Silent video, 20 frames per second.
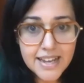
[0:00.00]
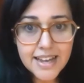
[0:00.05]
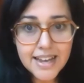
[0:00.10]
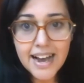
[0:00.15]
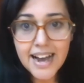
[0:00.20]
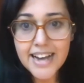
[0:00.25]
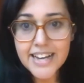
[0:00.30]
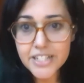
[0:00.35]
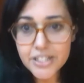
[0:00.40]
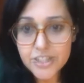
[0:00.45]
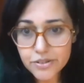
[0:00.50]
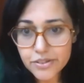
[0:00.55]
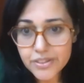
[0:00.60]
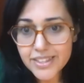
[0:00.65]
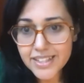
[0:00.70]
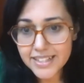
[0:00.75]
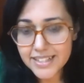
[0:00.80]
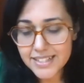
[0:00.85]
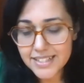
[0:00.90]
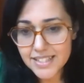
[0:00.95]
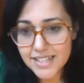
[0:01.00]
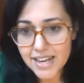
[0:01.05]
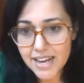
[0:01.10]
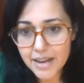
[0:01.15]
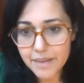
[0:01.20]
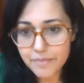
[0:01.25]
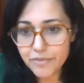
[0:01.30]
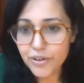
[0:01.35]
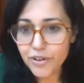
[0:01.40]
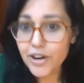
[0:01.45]
I do think it's
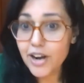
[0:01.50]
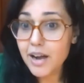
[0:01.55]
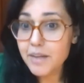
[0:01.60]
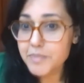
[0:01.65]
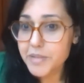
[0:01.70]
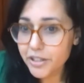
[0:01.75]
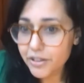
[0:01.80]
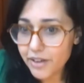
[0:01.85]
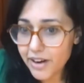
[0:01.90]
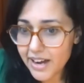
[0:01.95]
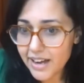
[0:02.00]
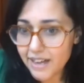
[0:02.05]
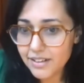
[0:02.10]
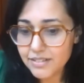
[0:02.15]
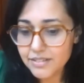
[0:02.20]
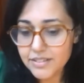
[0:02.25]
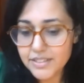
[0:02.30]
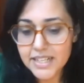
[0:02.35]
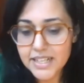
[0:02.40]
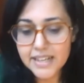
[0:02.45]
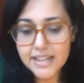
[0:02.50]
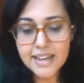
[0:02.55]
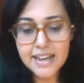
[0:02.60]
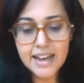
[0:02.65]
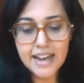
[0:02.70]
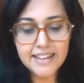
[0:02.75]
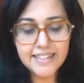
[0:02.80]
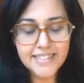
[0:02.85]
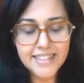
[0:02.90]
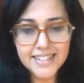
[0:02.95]
time for common ground.
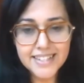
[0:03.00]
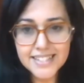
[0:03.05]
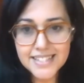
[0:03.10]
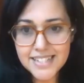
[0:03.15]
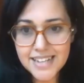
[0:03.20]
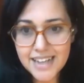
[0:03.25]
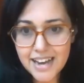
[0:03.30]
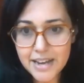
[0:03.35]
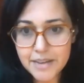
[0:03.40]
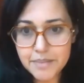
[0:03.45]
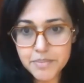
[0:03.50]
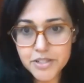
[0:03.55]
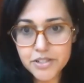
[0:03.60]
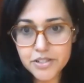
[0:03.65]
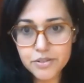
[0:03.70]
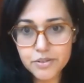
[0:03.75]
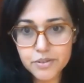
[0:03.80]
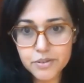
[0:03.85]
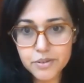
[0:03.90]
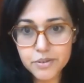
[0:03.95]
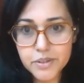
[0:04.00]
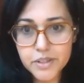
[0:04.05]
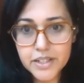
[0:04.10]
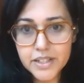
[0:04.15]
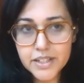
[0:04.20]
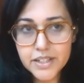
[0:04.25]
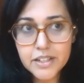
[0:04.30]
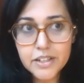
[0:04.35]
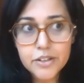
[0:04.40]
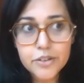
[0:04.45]
I think it's time to
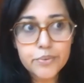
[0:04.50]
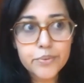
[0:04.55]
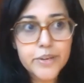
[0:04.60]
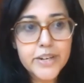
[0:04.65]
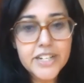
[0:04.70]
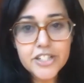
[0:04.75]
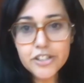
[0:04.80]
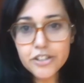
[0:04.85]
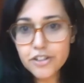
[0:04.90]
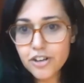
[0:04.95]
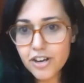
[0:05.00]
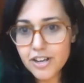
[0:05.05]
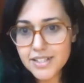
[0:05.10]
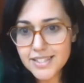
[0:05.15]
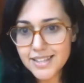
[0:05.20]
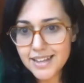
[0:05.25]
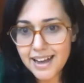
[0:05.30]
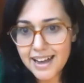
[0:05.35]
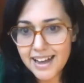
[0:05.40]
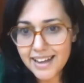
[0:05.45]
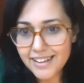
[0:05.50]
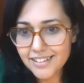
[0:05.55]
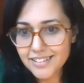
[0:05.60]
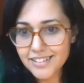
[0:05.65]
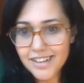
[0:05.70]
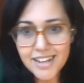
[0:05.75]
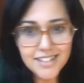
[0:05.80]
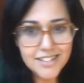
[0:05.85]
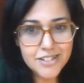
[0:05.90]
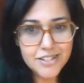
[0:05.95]
reach across the aisle,
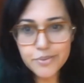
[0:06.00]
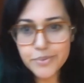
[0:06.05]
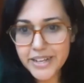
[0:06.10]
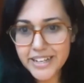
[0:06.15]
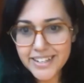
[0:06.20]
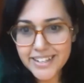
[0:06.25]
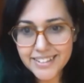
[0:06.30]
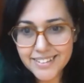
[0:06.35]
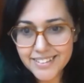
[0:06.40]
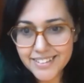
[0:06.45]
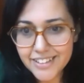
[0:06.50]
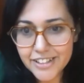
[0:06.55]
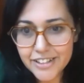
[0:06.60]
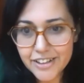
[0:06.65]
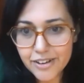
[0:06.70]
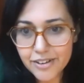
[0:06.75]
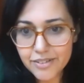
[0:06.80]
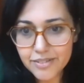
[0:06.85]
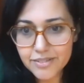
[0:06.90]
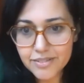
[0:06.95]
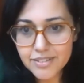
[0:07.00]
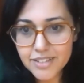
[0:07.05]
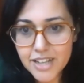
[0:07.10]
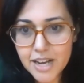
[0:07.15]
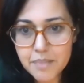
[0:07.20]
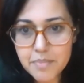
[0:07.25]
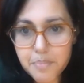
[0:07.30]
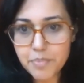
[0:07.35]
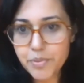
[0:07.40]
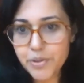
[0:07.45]
not so we can, you know,
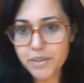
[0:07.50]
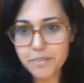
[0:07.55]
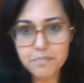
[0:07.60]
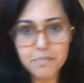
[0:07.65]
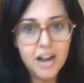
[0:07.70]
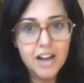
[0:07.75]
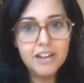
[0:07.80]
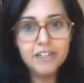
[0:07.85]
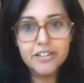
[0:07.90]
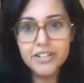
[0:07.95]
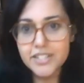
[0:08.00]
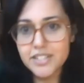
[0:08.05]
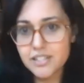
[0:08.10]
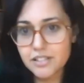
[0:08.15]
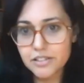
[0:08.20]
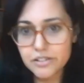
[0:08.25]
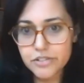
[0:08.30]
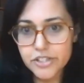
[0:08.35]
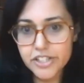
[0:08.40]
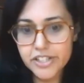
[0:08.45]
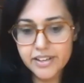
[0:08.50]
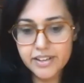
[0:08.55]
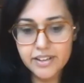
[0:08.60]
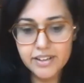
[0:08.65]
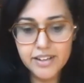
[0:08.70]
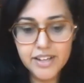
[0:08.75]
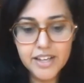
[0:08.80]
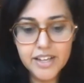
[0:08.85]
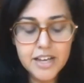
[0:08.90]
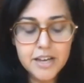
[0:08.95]
come up with a moderate solution,
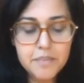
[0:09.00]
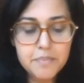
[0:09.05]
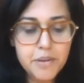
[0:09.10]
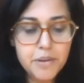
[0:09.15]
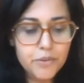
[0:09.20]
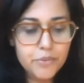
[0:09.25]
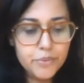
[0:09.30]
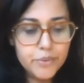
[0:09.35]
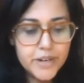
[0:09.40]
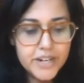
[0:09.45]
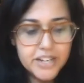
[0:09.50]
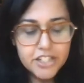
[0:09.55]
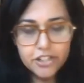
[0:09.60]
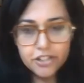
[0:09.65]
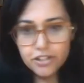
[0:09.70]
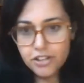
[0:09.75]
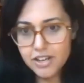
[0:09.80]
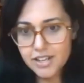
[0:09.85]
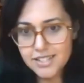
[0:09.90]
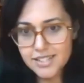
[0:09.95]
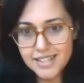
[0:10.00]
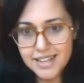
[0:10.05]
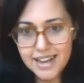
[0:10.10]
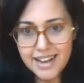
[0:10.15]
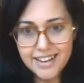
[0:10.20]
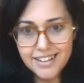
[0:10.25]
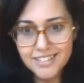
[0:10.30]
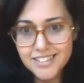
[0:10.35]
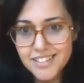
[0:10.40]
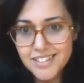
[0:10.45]
but reach across the
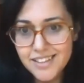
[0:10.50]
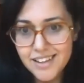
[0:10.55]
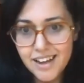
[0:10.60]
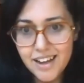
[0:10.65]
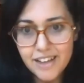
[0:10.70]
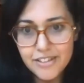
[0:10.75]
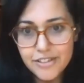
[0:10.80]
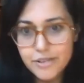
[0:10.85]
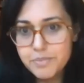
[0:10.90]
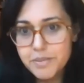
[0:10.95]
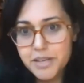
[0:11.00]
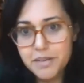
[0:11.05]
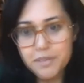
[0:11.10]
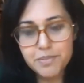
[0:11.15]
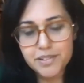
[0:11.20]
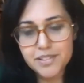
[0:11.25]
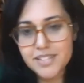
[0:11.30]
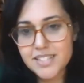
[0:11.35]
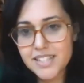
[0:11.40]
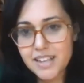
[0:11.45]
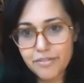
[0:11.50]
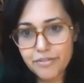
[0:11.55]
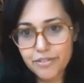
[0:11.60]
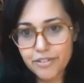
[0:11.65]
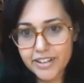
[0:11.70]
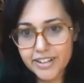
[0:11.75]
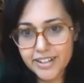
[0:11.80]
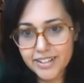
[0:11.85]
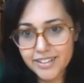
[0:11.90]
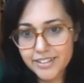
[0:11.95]
aisle to the other people
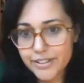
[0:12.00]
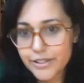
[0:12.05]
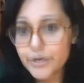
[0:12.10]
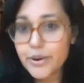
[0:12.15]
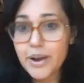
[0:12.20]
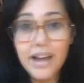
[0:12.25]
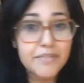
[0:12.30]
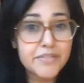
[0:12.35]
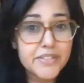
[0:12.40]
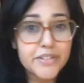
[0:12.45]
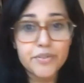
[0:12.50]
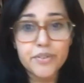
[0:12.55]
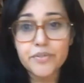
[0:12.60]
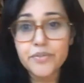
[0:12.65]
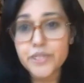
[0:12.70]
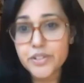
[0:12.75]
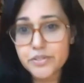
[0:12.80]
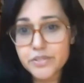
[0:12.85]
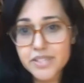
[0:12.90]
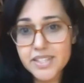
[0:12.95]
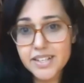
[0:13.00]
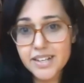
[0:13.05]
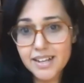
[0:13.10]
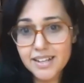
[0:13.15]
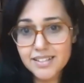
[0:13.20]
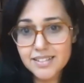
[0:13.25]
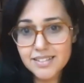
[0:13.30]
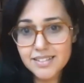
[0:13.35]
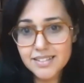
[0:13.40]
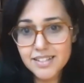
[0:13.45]
suffering who have different views than
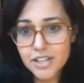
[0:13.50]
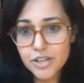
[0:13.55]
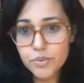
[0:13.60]
us.